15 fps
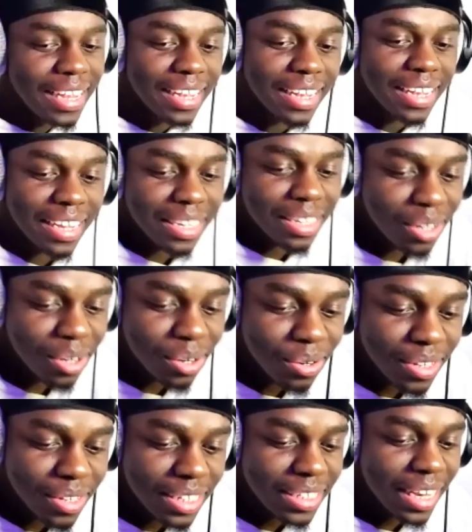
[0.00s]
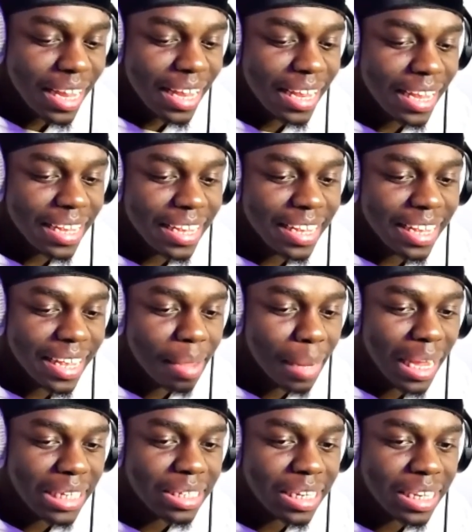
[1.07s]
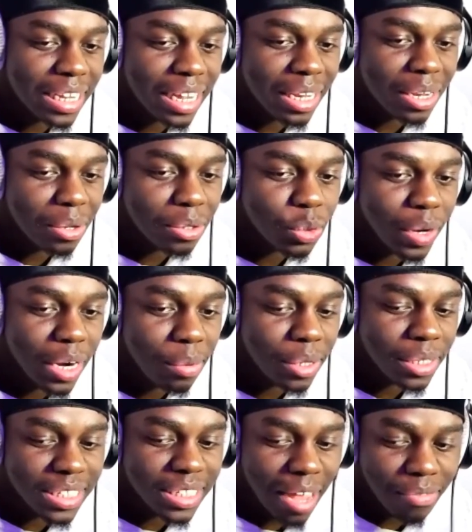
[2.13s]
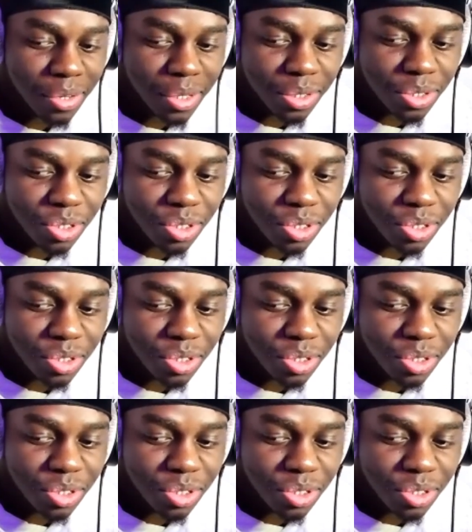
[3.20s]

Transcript: don't know. That's like imagining, I don't know, 21 Savage.